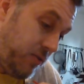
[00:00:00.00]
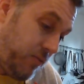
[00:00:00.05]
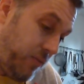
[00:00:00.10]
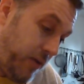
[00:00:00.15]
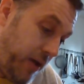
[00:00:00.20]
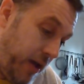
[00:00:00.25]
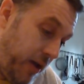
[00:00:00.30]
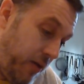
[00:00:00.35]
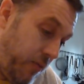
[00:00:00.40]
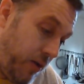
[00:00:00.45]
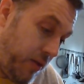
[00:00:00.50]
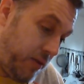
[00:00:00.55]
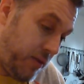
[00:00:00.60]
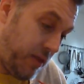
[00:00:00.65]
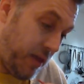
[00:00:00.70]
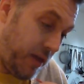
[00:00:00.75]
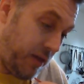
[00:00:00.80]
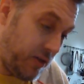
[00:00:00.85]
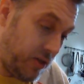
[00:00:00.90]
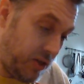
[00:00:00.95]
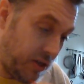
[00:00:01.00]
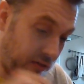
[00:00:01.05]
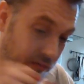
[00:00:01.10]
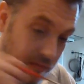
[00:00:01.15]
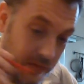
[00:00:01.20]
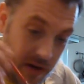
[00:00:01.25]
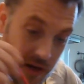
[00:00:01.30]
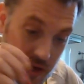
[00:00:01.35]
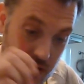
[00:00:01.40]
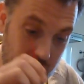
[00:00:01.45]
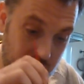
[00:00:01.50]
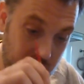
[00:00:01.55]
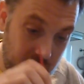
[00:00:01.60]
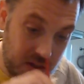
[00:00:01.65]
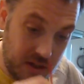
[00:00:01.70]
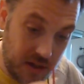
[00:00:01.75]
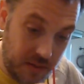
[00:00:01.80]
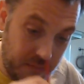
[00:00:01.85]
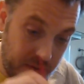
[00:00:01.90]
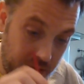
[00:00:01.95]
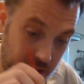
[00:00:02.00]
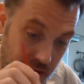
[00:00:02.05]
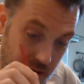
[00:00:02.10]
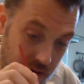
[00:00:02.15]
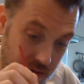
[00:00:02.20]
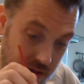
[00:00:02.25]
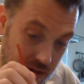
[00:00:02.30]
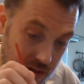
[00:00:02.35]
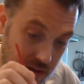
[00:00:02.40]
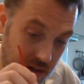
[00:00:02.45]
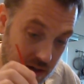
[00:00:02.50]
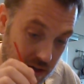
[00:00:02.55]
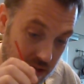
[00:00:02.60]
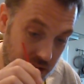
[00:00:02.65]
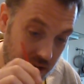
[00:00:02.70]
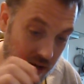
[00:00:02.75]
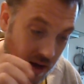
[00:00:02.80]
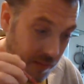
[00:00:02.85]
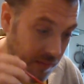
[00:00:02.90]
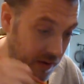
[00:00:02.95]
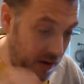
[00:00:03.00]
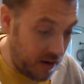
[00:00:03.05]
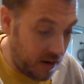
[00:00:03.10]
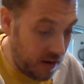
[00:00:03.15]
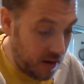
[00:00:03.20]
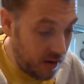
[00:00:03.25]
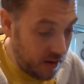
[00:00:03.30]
where one thing's just finished and something else is going to come,